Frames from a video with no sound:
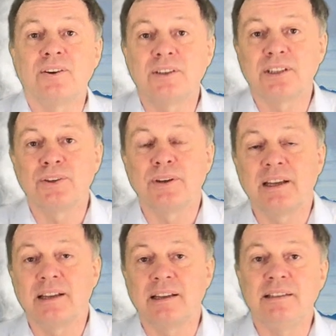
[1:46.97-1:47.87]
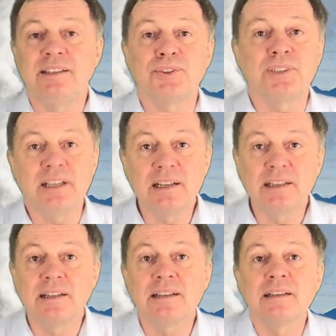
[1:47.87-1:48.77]
also in New
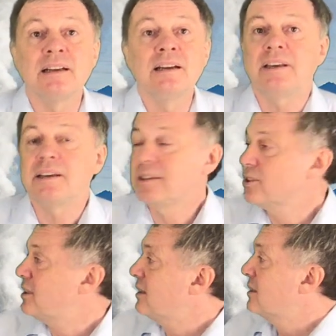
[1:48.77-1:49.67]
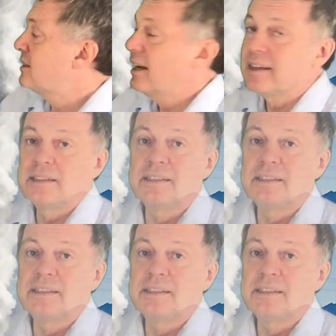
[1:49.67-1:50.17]
Zealand. Here you see a second